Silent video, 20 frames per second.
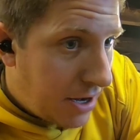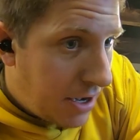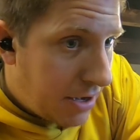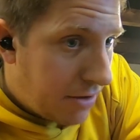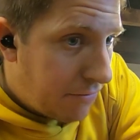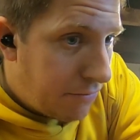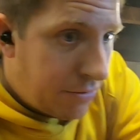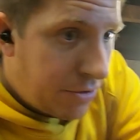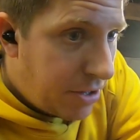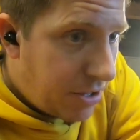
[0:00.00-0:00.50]

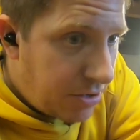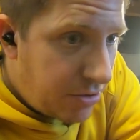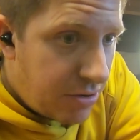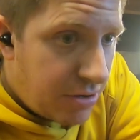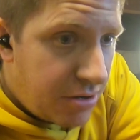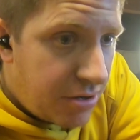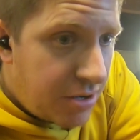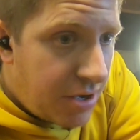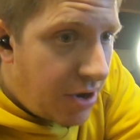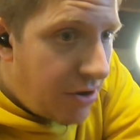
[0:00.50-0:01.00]
And it really
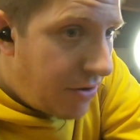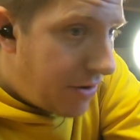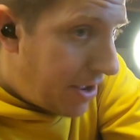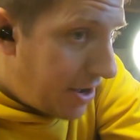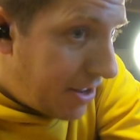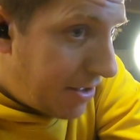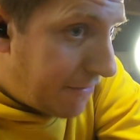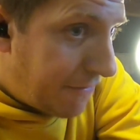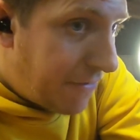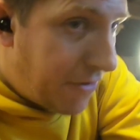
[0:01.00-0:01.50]
couldn't go
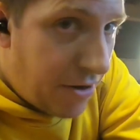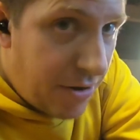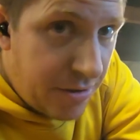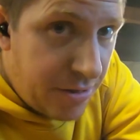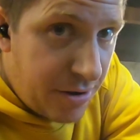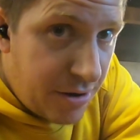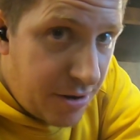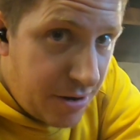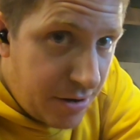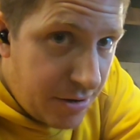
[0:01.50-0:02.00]
any
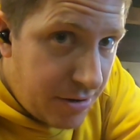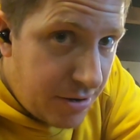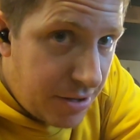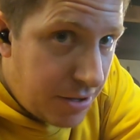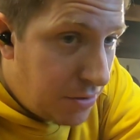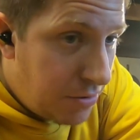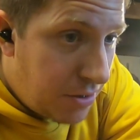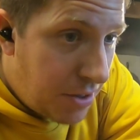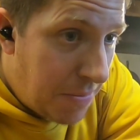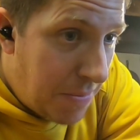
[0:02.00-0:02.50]
further
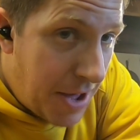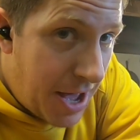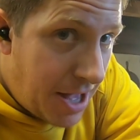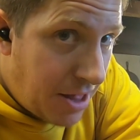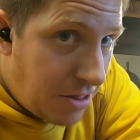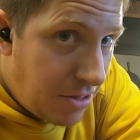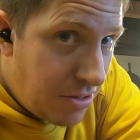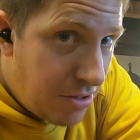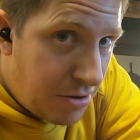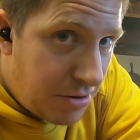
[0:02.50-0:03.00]
to the
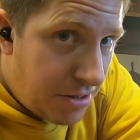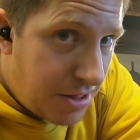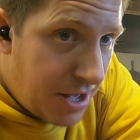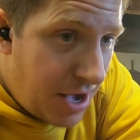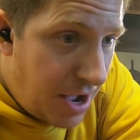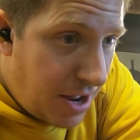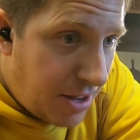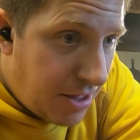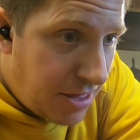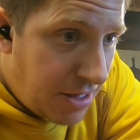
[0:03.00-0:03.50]
passenger
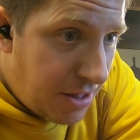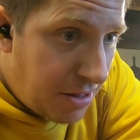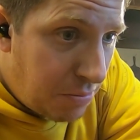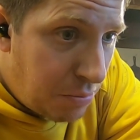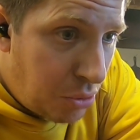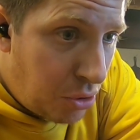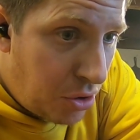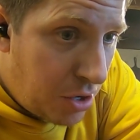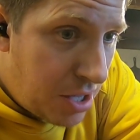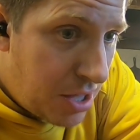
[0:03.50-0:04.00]
side at
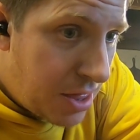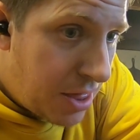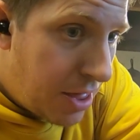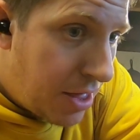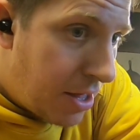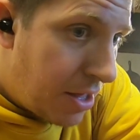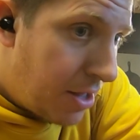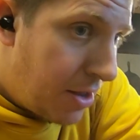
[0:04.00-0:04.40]
this point.